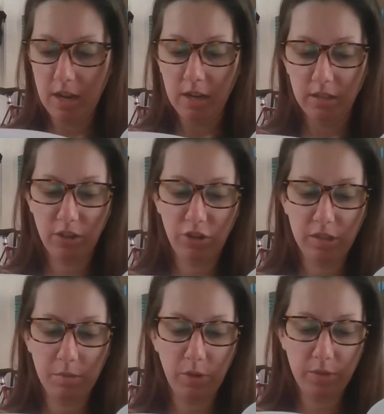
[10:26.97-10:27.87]
such as
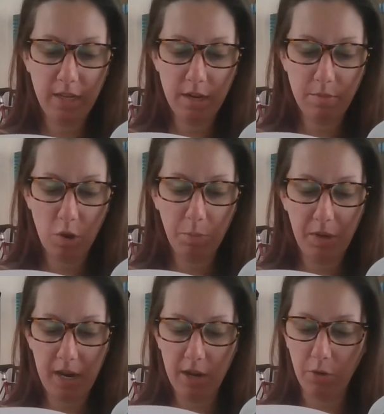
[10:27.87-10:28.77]
a museum
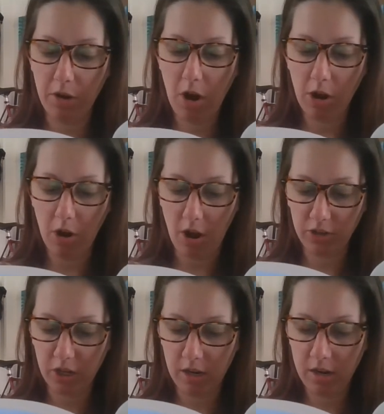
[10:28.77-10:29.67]
opening or an art
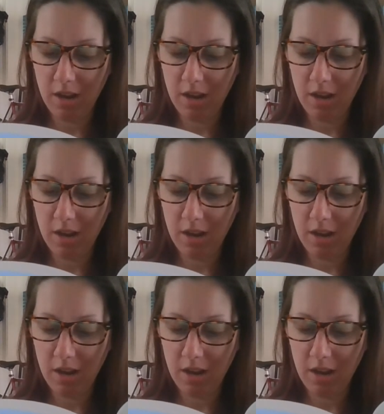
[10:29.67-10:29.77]
auction,